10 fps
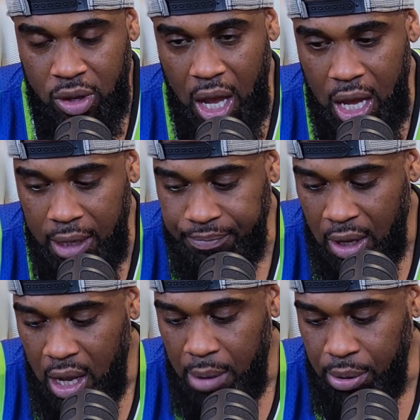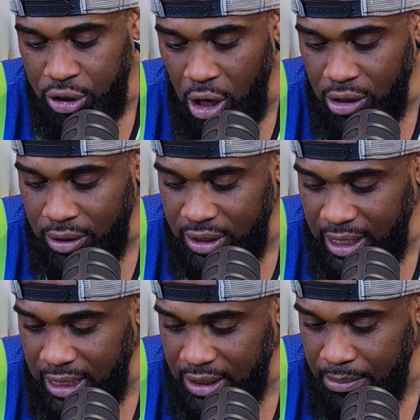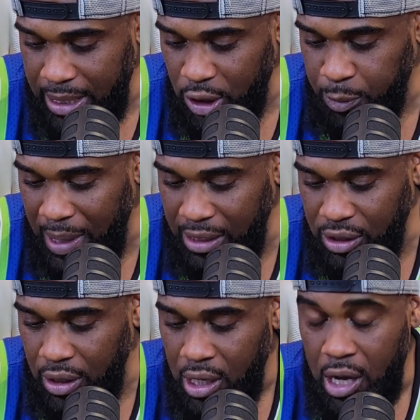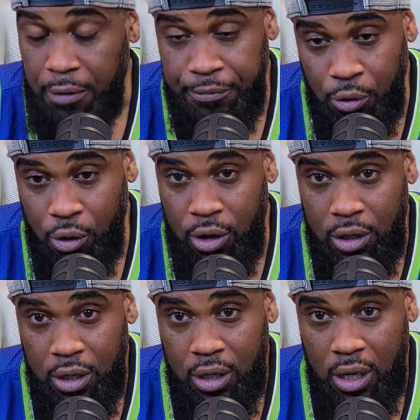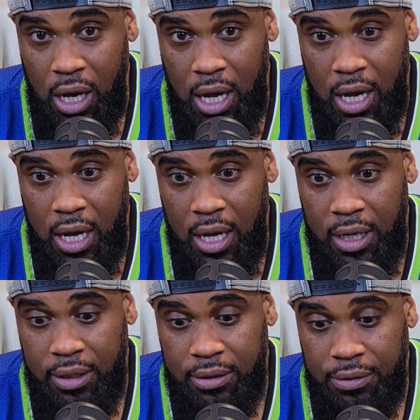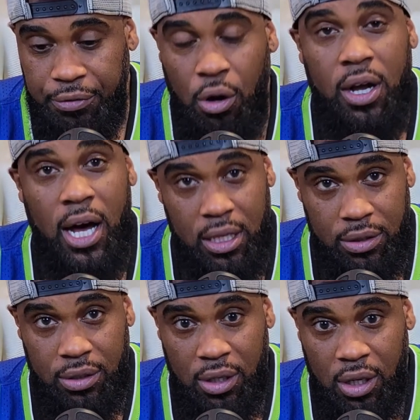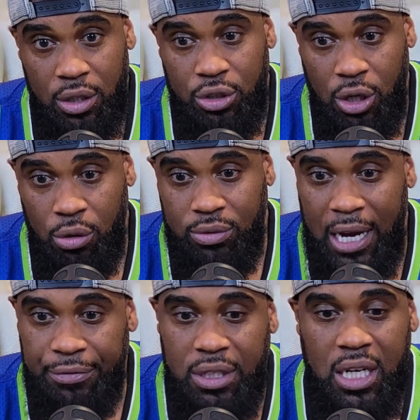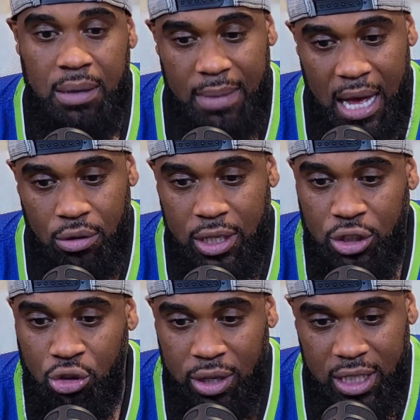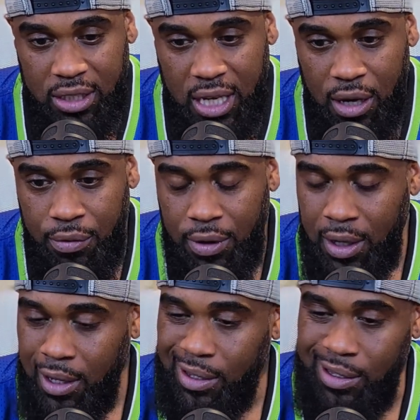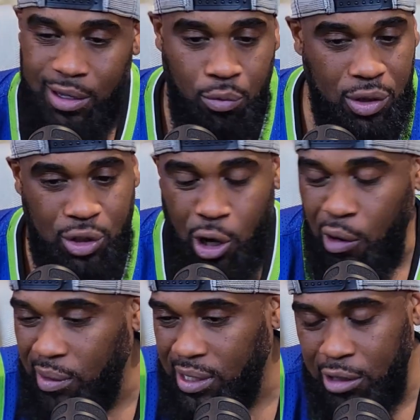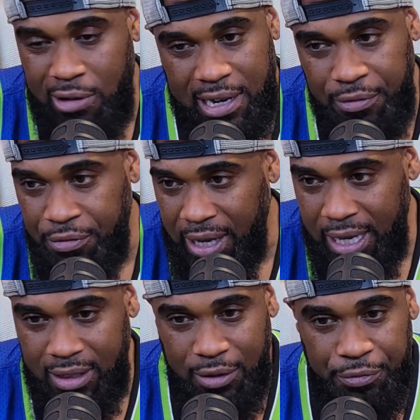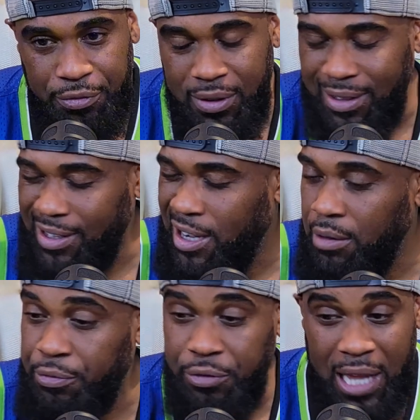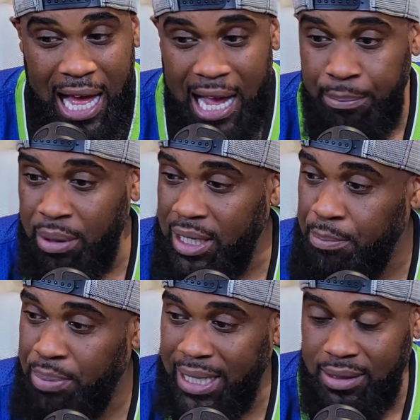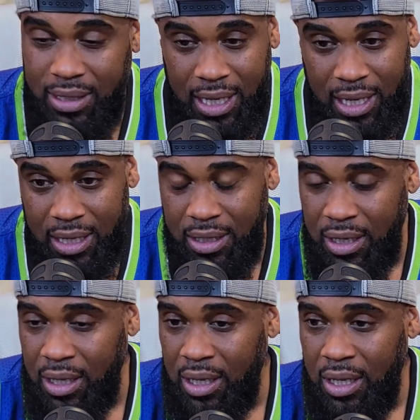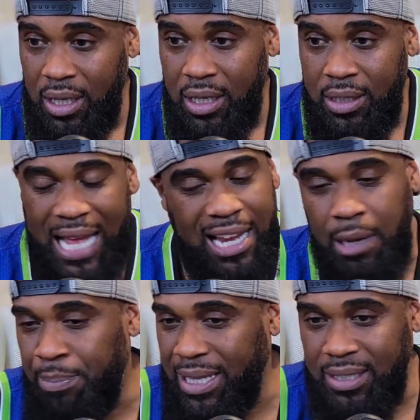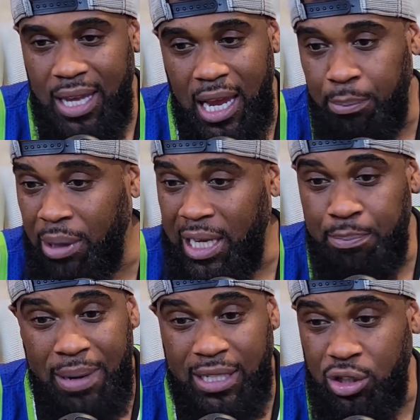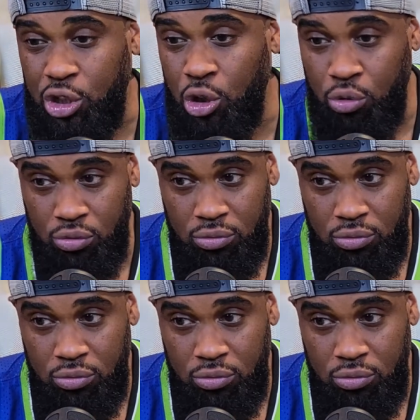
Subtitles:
But Charlotte on the Scene is the major sponsor for Fall Colors. So definitely come out, enjoy yourself. It's always a great event. Come fly, bring your best gear. Not your best gear, bring your best suit.